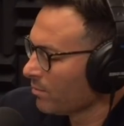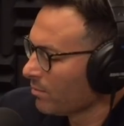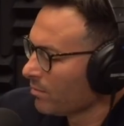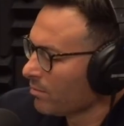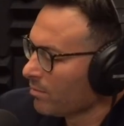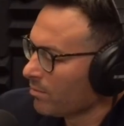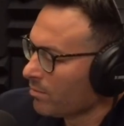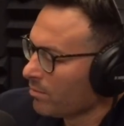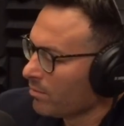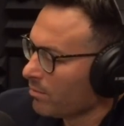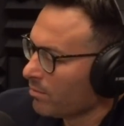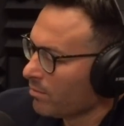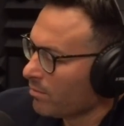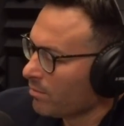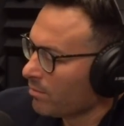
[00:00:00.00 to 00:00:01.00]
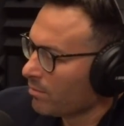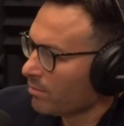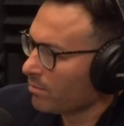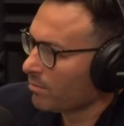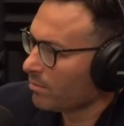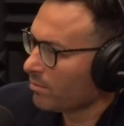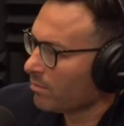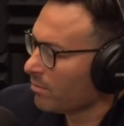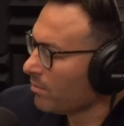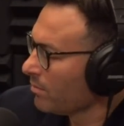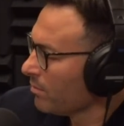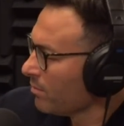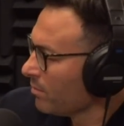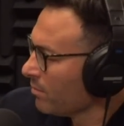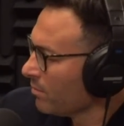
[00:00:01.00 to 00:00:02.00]

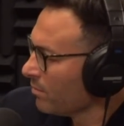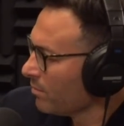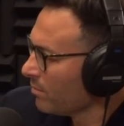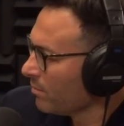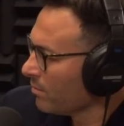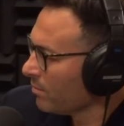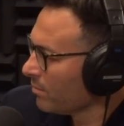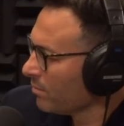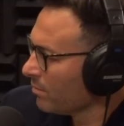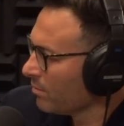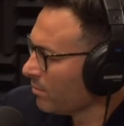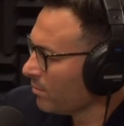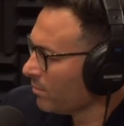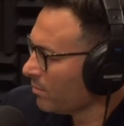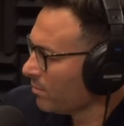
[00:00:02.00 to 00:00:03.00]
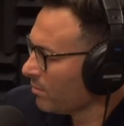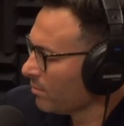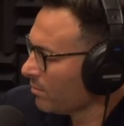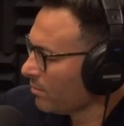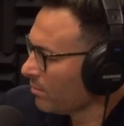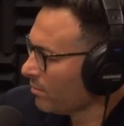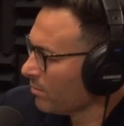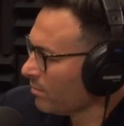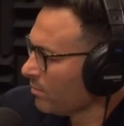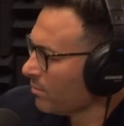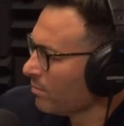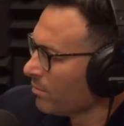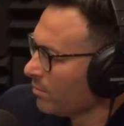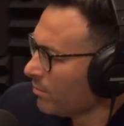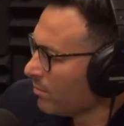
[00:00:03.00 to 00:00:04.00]

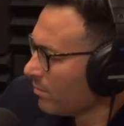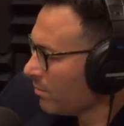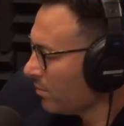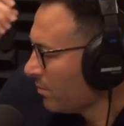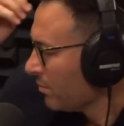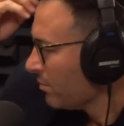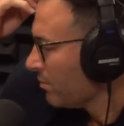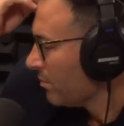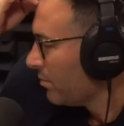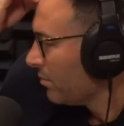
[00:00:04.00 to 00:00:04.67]
(not speaking)